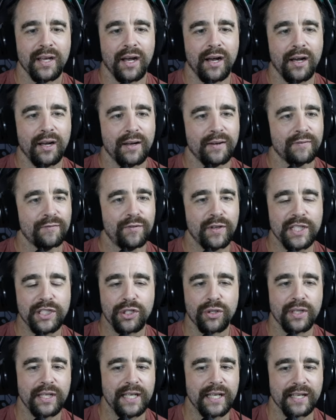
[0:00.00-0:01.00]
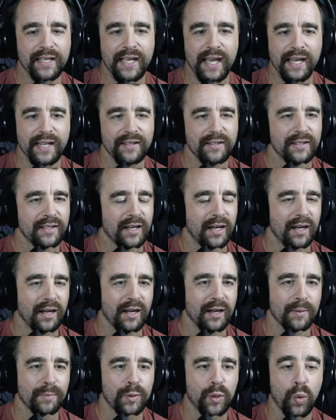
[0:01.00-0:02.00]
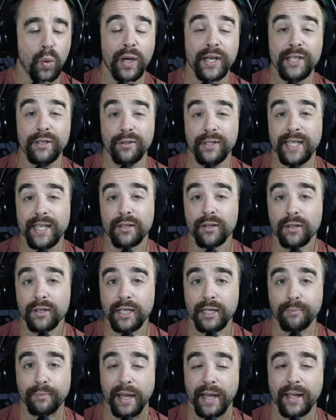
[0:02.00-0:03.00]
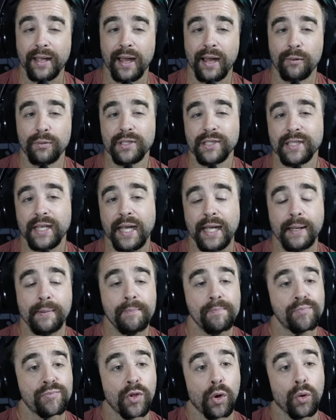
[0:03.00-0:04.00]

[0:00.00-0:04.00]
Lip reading: visually, again, quite a unique looking mech. I would say the only